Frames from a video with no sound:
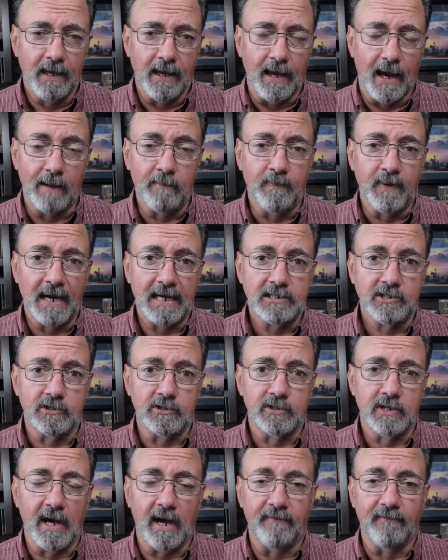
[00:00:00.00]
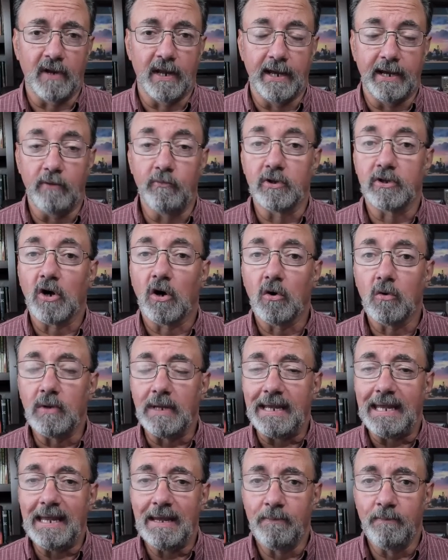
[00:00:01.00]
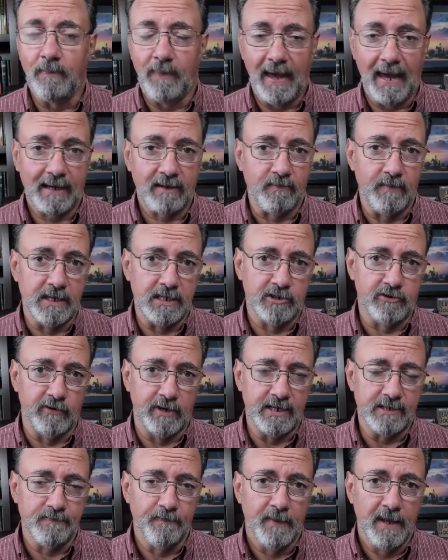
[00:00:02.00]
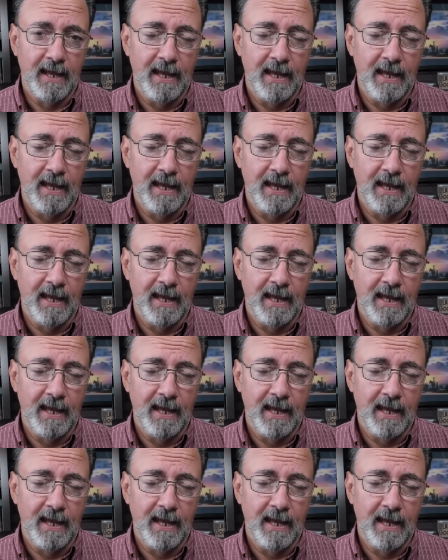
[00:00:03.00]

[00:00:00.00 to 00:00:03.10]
I'm Pastor Scott Velain with Holy Impact Ministries,